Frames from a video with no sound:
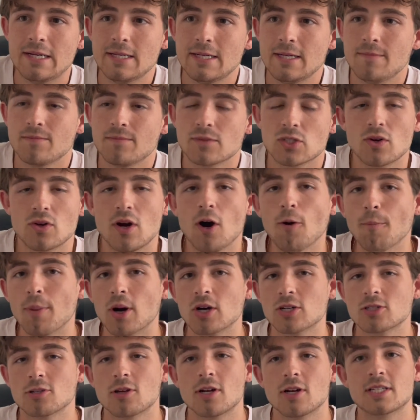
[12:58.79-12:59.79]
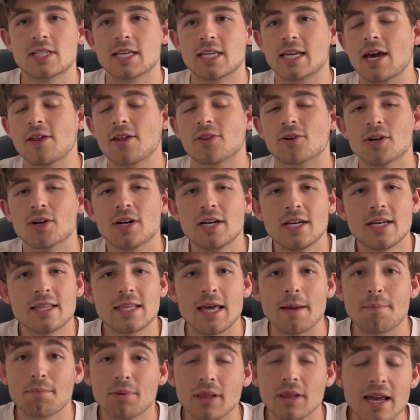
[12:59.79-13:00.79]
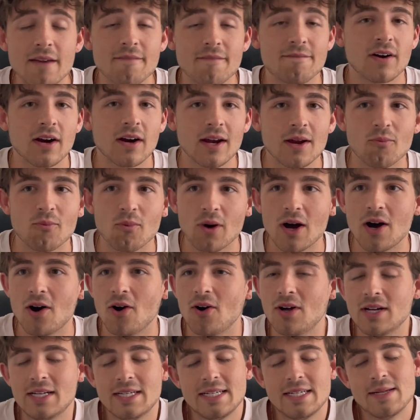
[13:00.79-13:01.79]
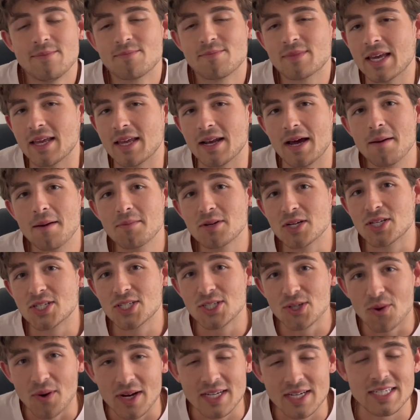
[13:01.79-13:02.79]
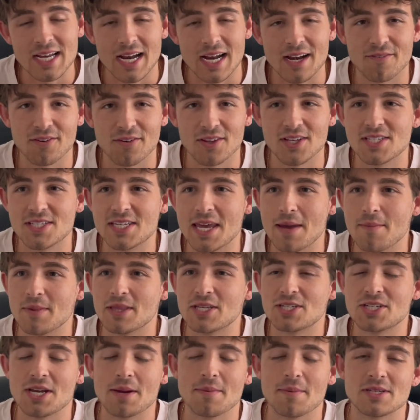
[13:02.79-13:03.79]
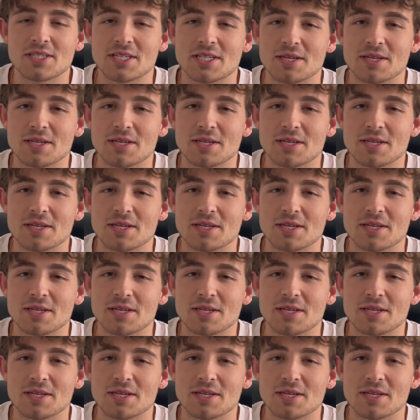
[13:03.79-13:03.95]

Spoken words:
So I hope Barcelona together, they play very well, and I'm just so excited for this game in the Champions League